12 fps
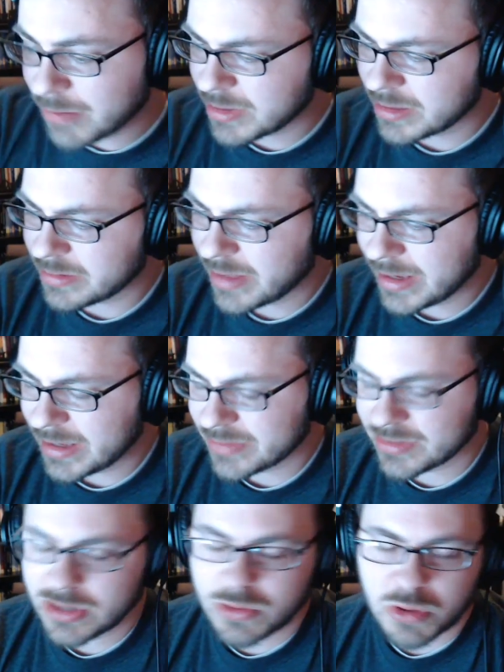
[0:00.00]
really like
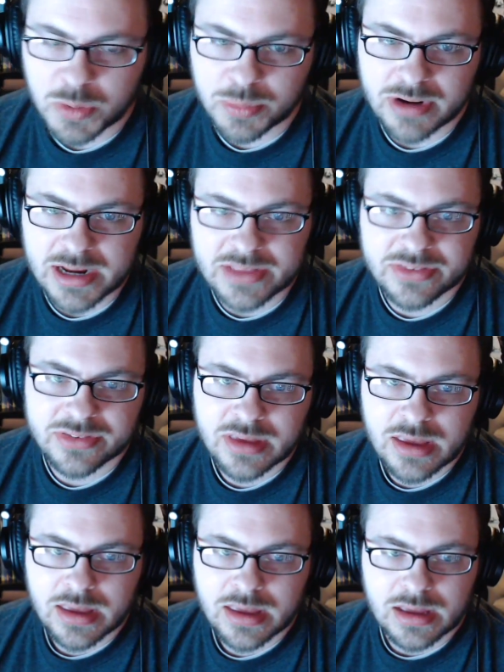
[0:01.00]
is it incorporates
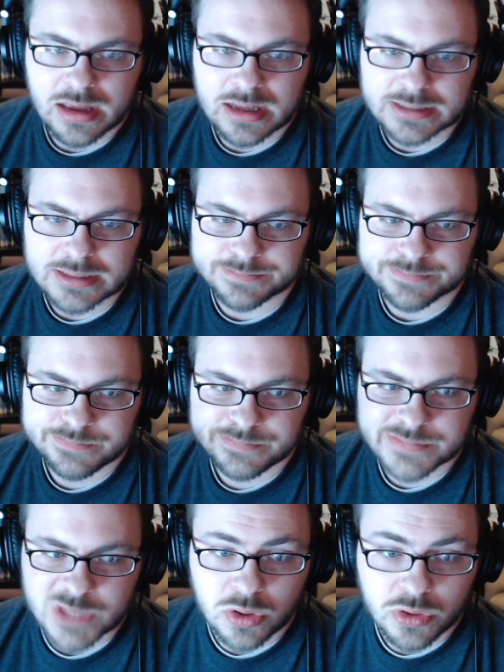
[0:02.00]

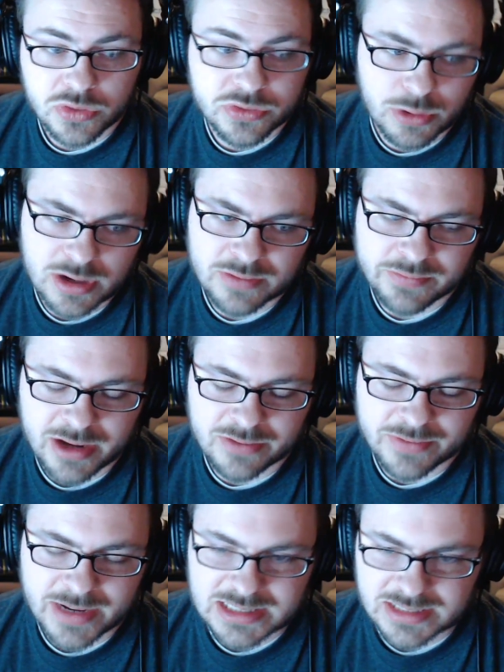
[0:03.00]
the whole story of Final
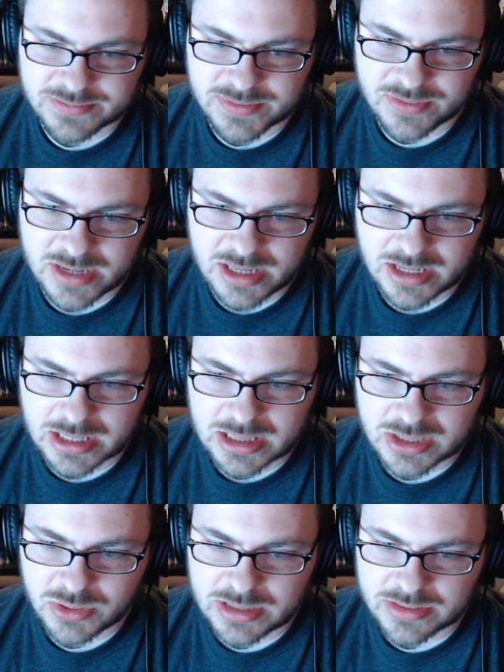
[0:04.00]
Fantasy XV,
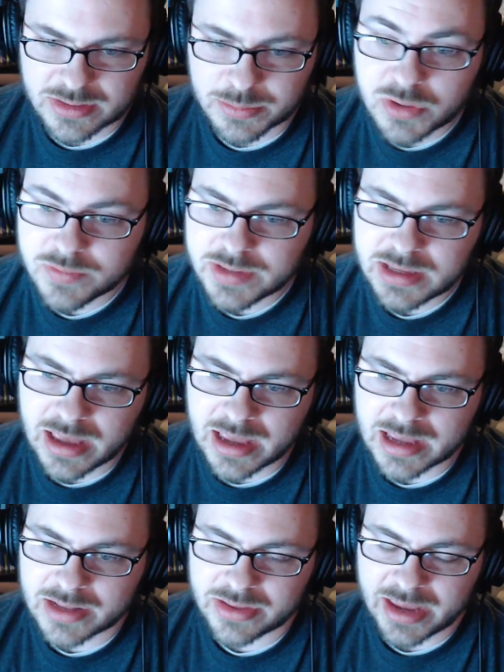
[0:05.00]
including the movie
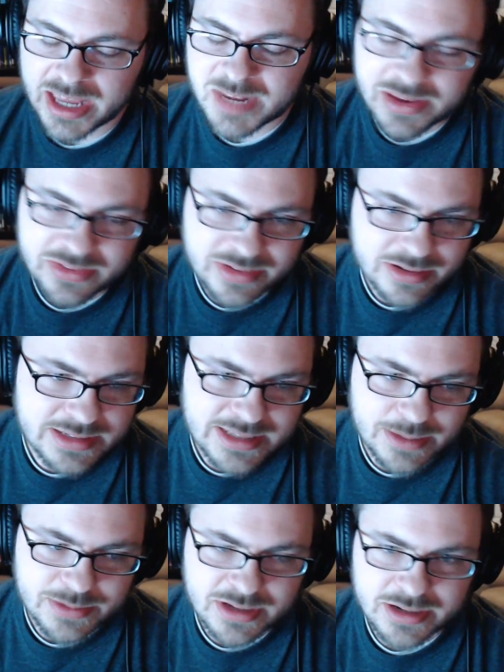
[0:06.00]
and the anime series
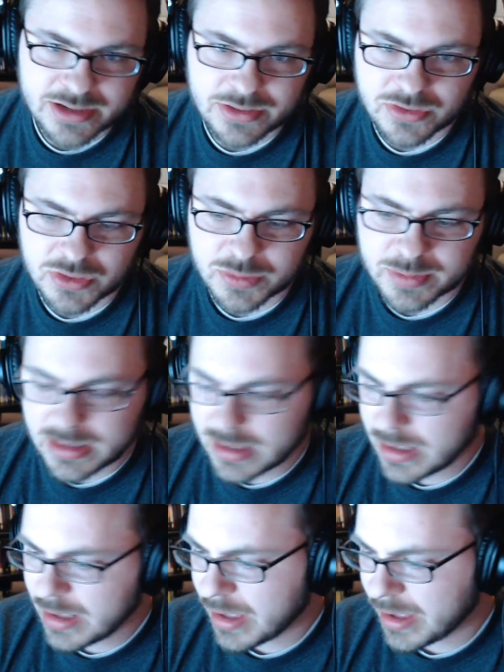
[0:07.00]
that was on YouTube.
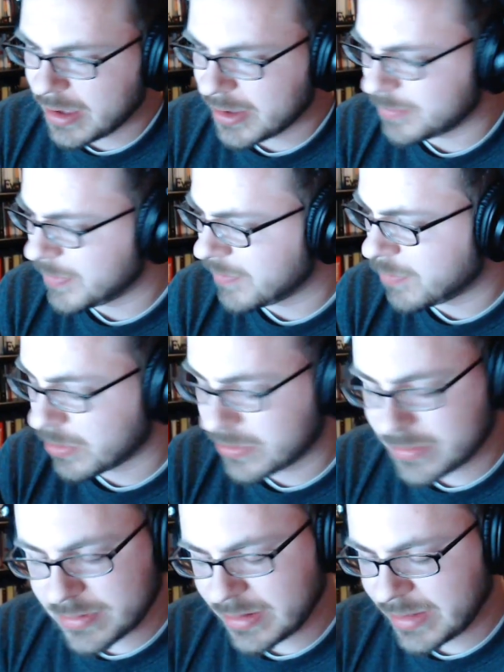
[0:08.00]
Of
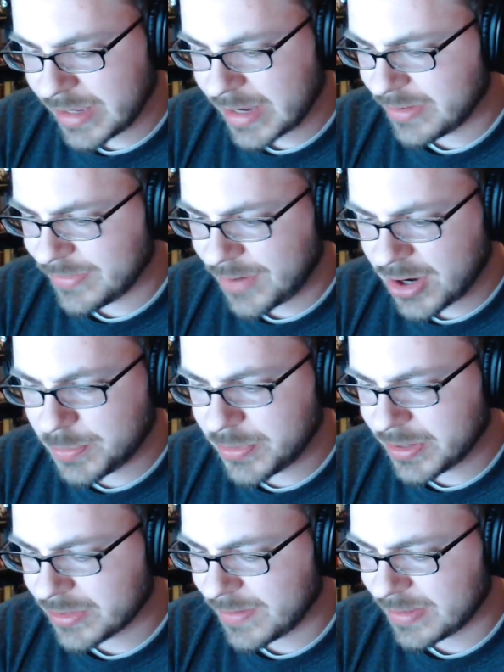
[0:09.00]
course, like I said, the art
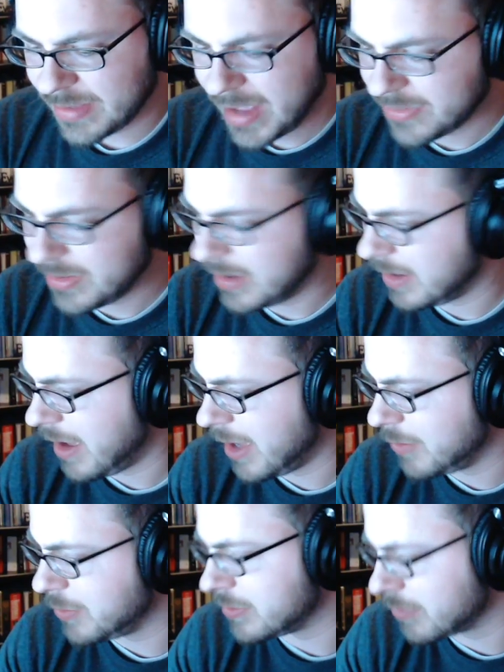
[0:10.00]
book is fantastic. I
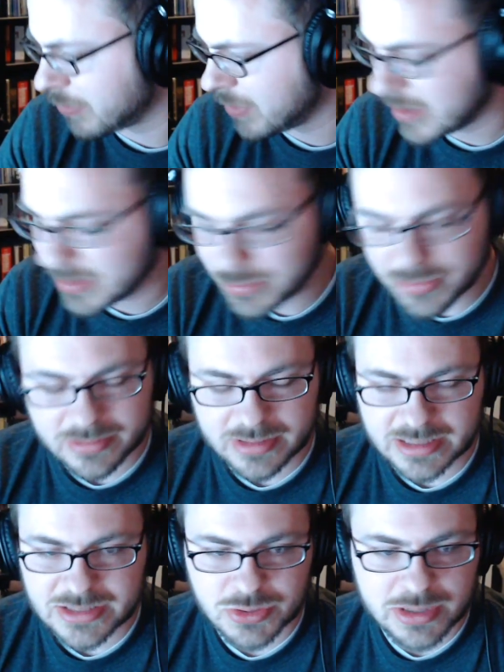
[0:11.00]
will really
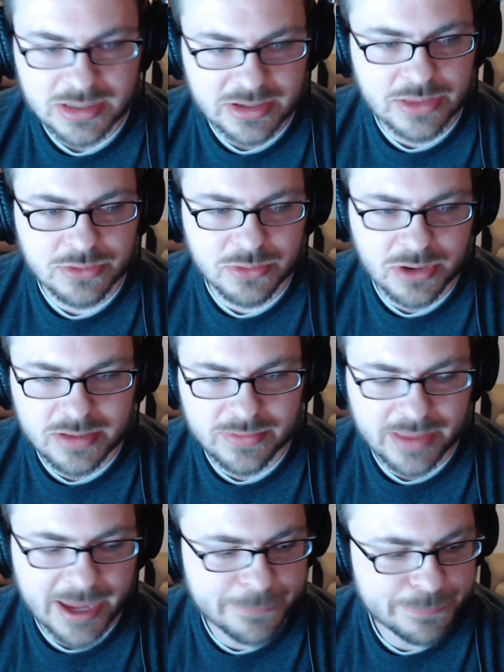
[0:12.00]
enjoy looking through all of
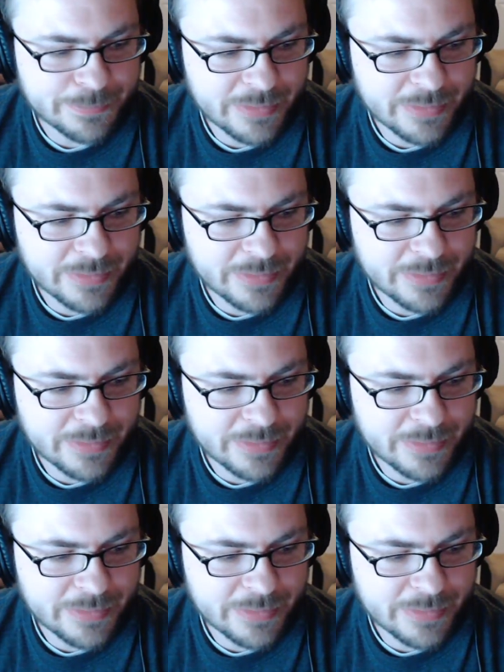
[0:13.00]
that.